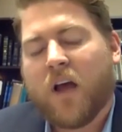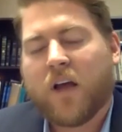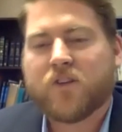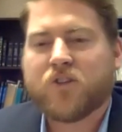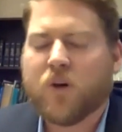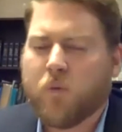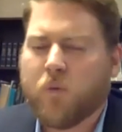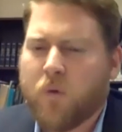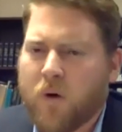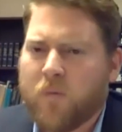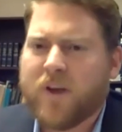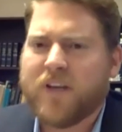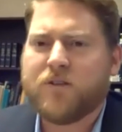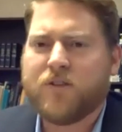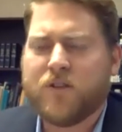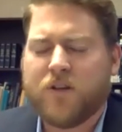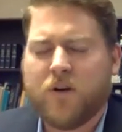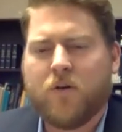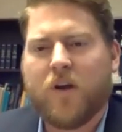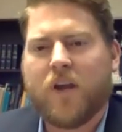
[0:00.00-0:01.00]
And so what we
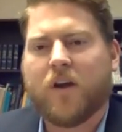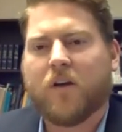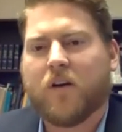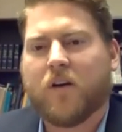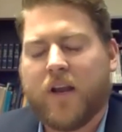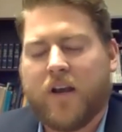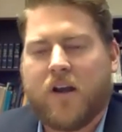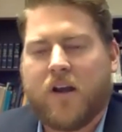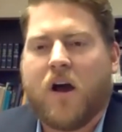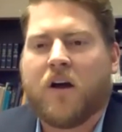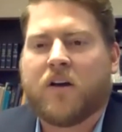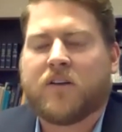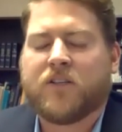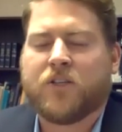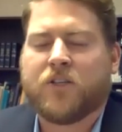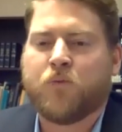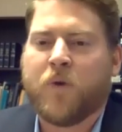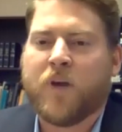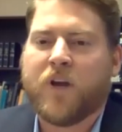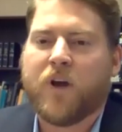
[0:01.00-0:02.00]
do here at Knox
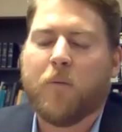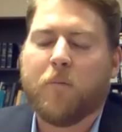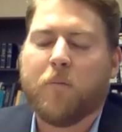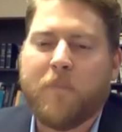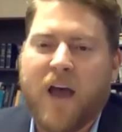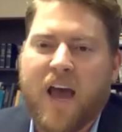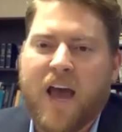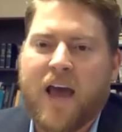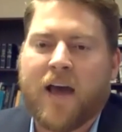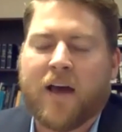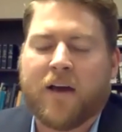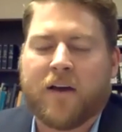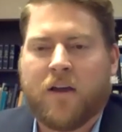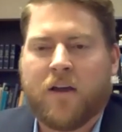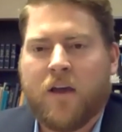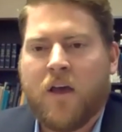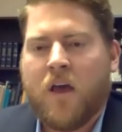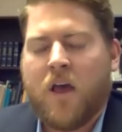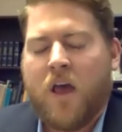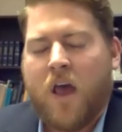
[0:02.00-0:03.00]
is we go back
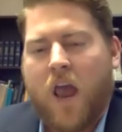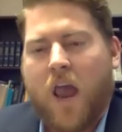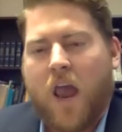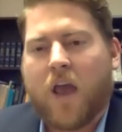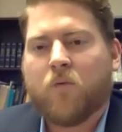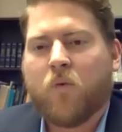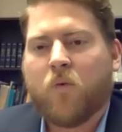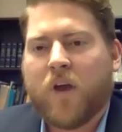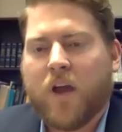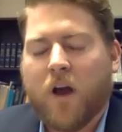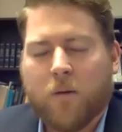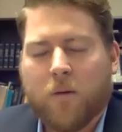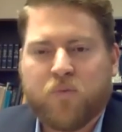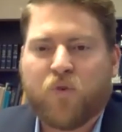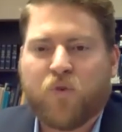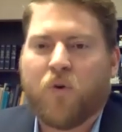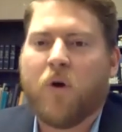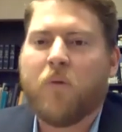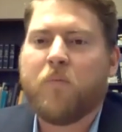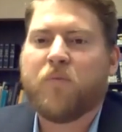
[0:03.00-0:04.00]
and we
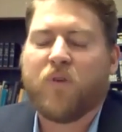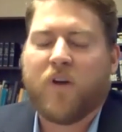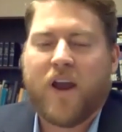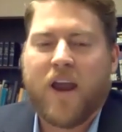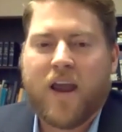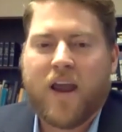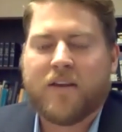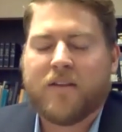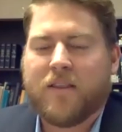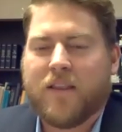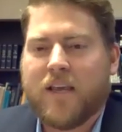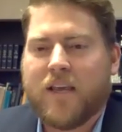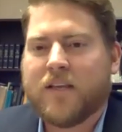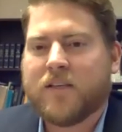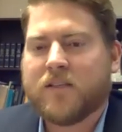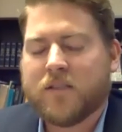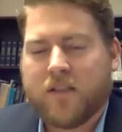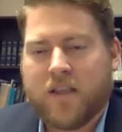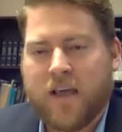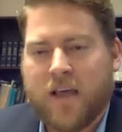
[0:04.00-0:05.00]
appropriate
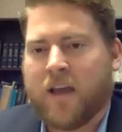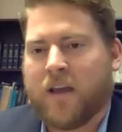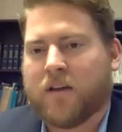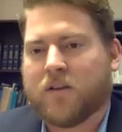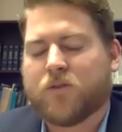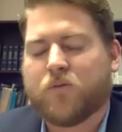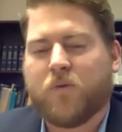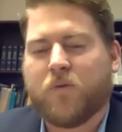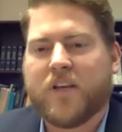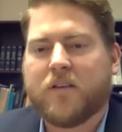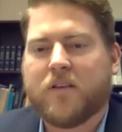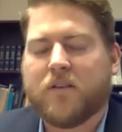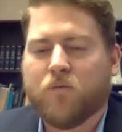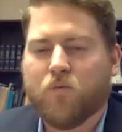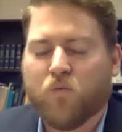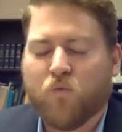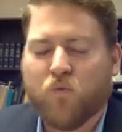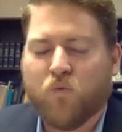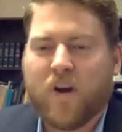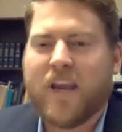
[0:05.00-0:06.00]
these things. We
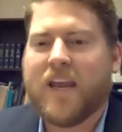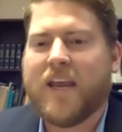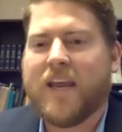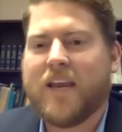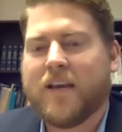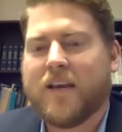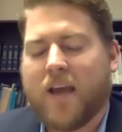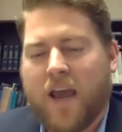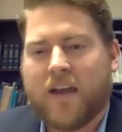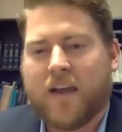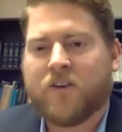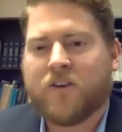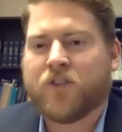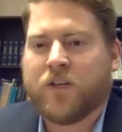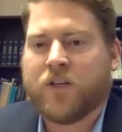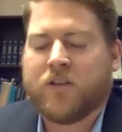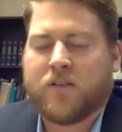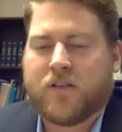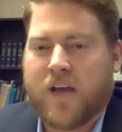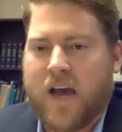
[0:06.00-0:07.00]
read
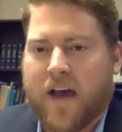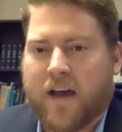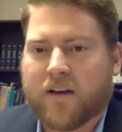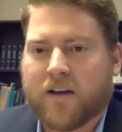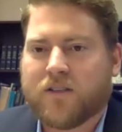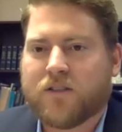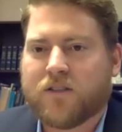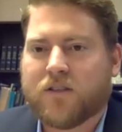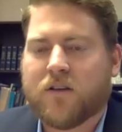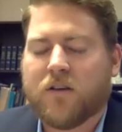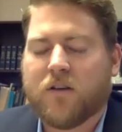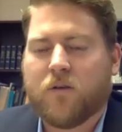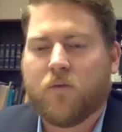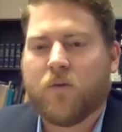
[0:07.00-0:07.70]
ancient texts.